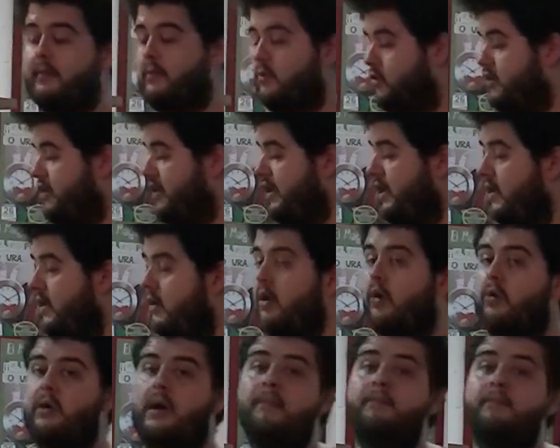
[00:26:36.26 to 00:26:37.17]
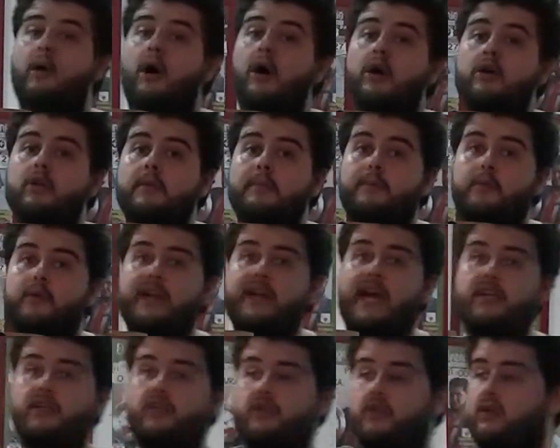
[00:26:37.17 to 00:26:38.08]
routine or a bottle
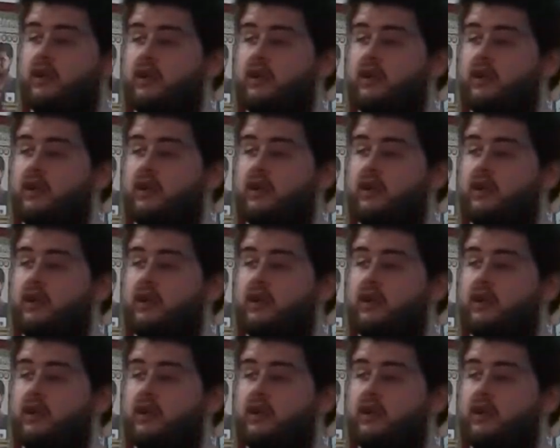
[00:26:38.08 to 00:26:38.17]
production